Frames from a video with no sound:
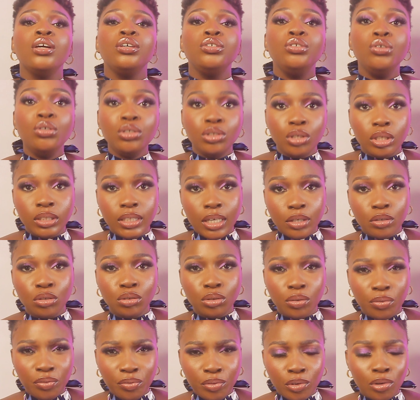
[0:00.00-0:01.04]
Use your Techno
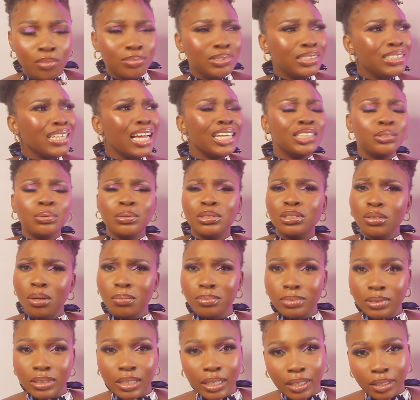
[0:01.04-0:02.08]
to film. Start with
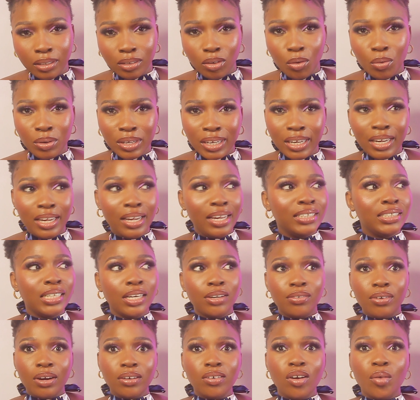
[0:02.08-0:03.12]
something, okay? It's
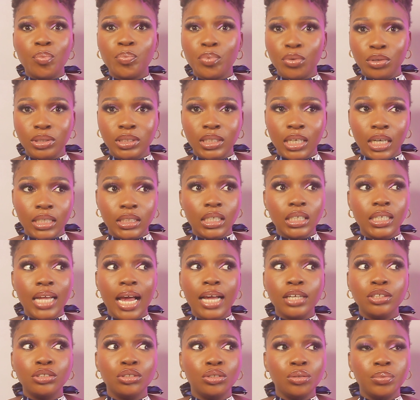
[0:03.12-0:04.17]
a gradual process. It
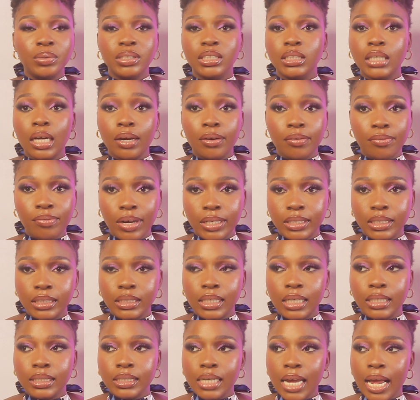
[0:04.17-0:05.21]
has to do with
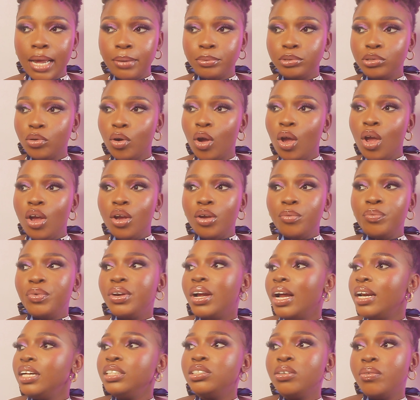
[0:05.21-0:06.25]
sacrifices and time. So
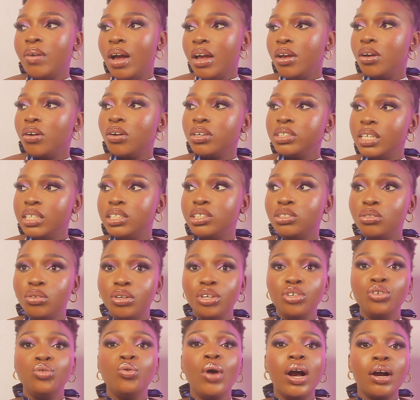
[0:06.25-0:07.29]
regardless of how your content is
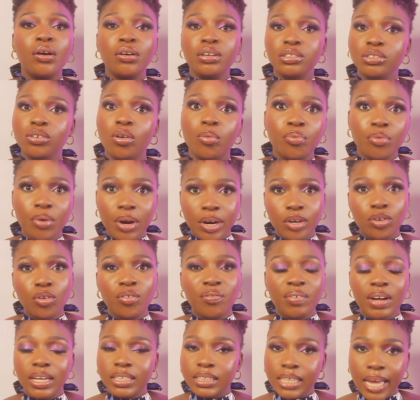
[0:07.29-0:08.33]
looking, you are going to upgrade
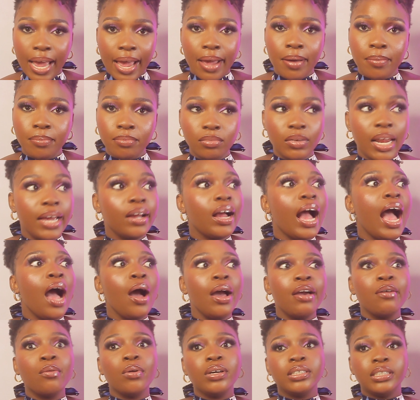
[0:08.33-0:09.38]
over time. Like
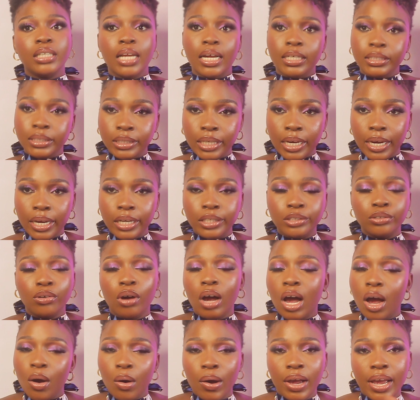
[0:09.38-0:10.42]
how I was last year is
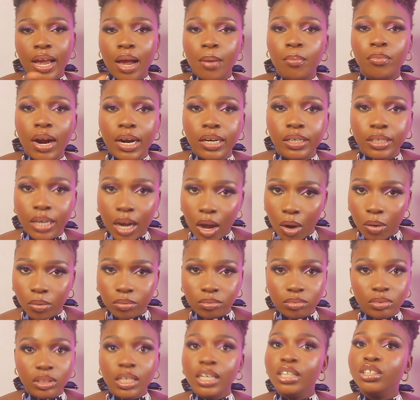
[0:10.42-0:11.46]
not how I am right now.
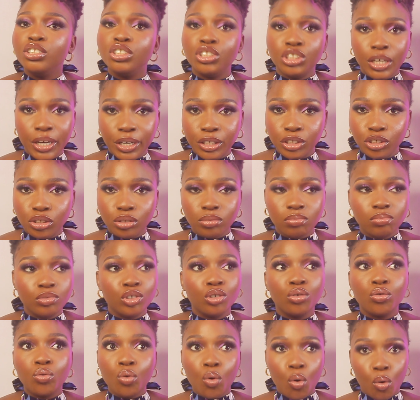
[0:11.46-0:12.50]
Things change,
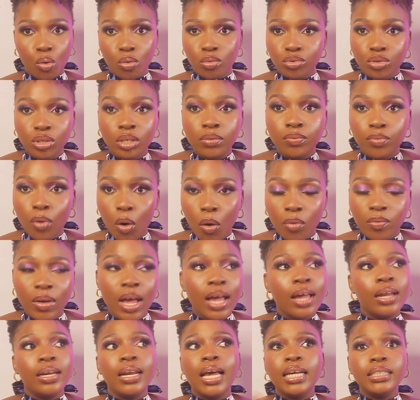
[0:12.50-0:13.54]
you grow, you evolve.
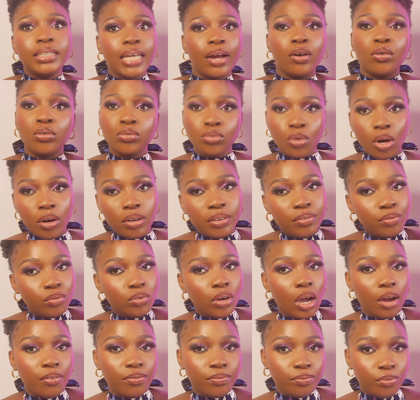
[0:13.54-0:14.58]
Last year I could not
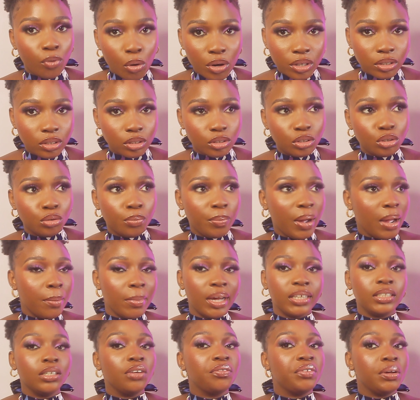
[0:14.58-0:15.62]
even afford to buy
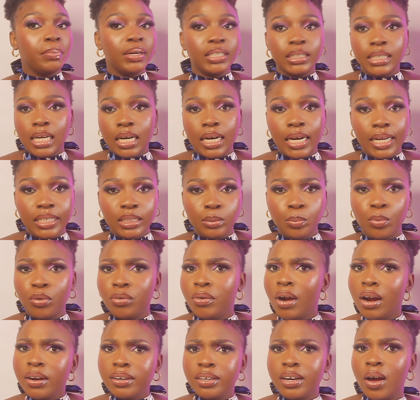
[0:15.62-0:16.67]
myself a better light, but
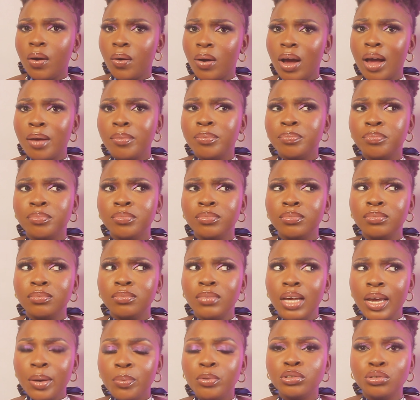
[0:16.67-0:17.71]
right now I'm
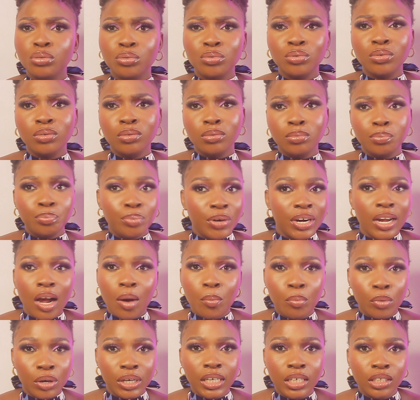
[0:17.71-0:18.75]
able to bring
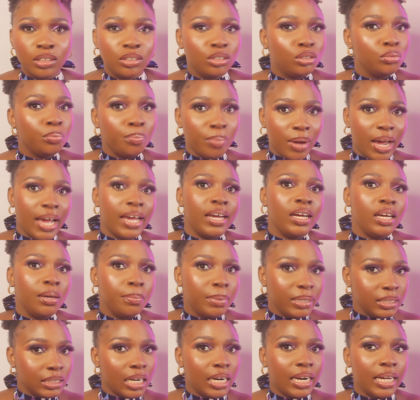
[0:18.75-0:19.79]
out money to buy a
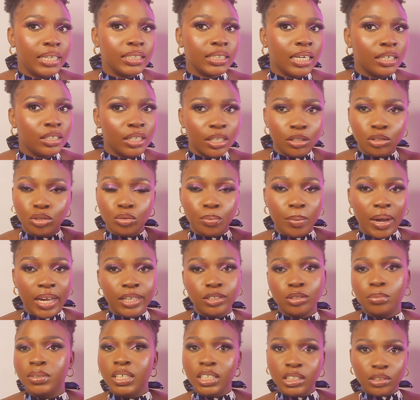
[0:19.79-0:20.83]
better light, and then to buy
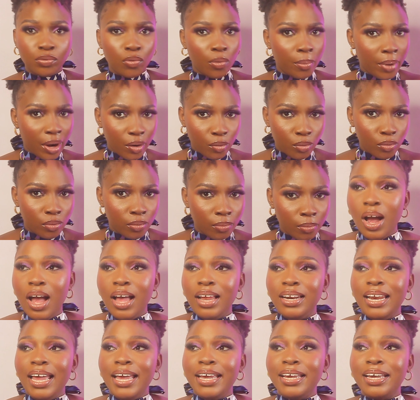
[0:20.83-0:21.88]
some things for my room.
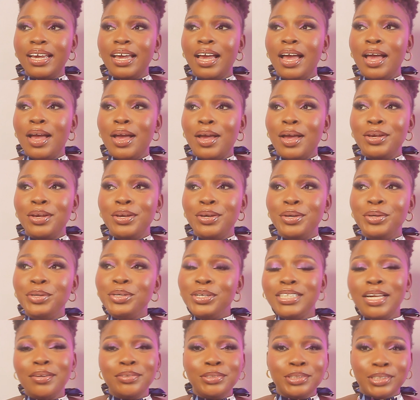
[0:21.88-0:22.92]
Like, you
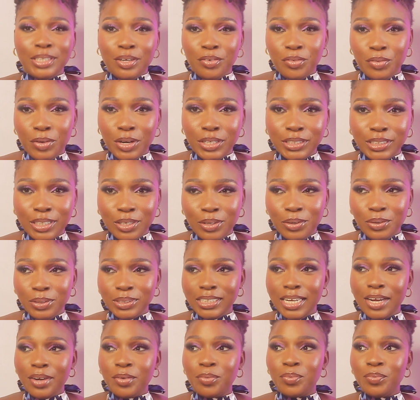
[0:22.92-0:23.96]
just have to sacrifice a
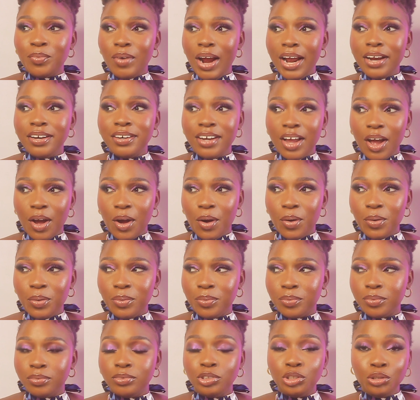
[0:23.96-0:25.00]
lot. Like right
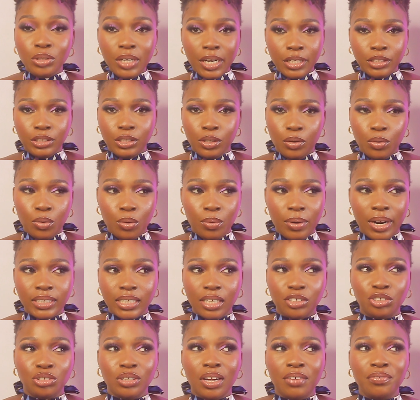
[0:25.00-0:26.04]
now, 2 days ago, right,
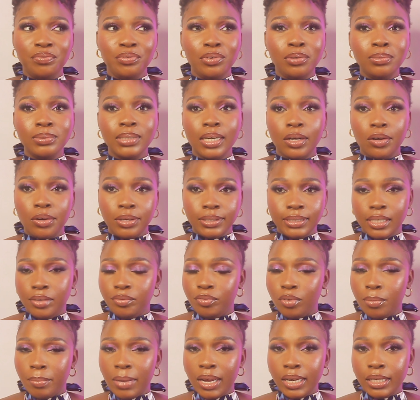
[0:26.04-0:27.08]
I should have filmed a
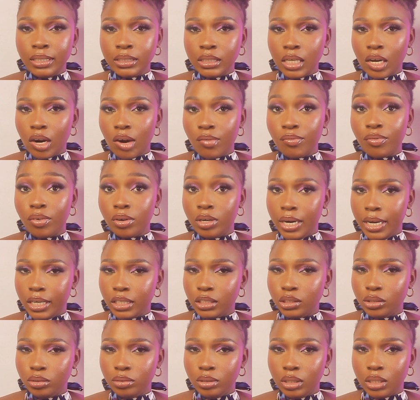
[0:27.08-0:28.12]
content for my Instagram for
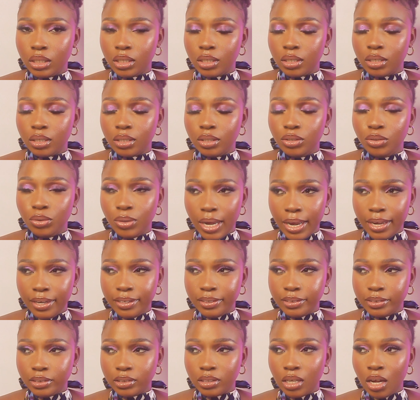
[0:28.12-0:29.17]
next week. You
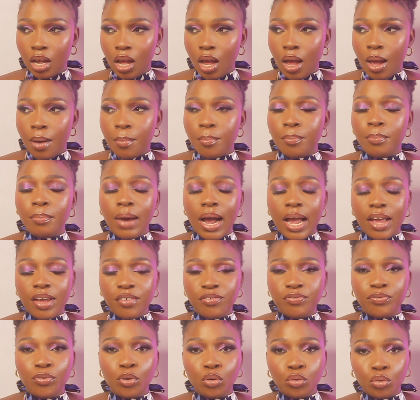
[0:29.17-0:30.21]
guys, my
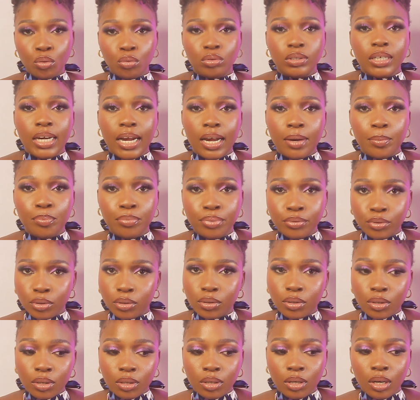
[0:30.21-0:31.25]
phone holder
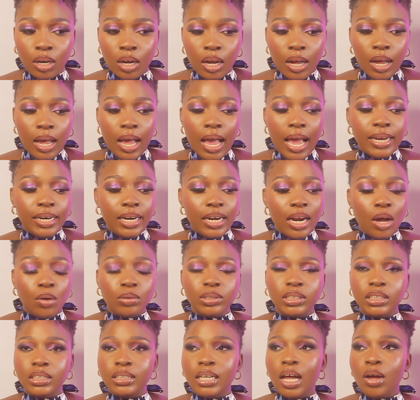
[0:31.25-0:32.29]
broke, and then I
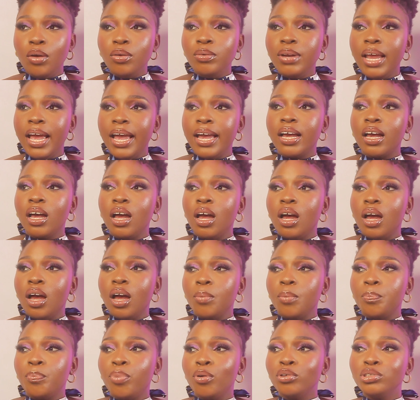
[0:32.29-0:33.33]
was now like
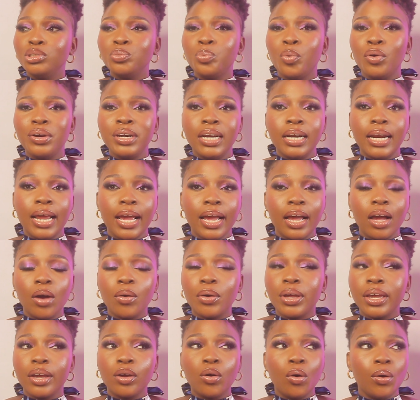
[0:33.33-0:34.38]
postponing, like,
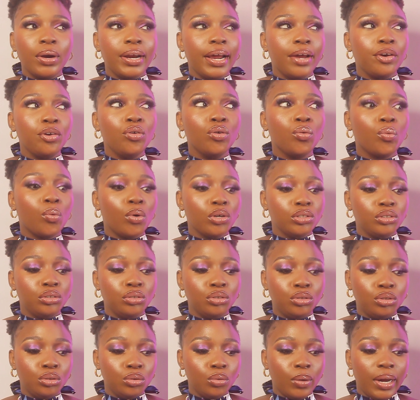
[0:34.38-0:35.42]
okay, God, I don't know what
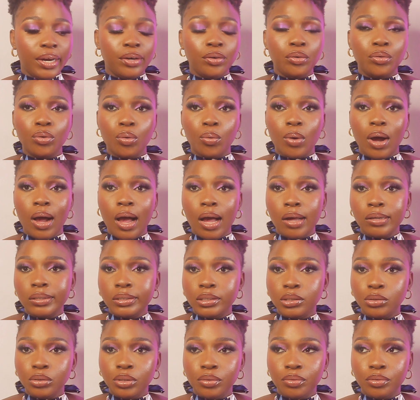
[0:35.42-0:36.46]
to do, I don't know how
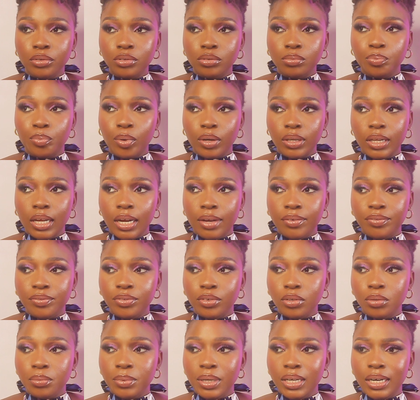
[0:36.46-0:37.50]
to even bother
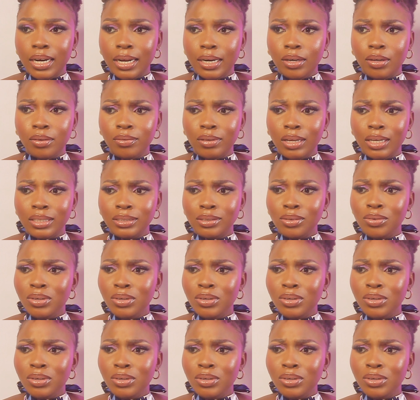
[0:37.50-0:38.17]
filming and all that.